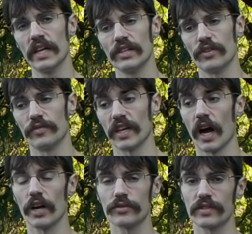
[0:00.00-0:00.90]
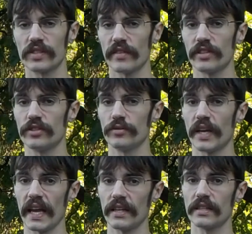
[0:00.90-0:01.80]
So if you had 172
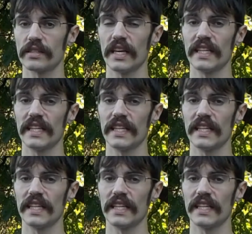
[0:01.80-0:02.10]
candies,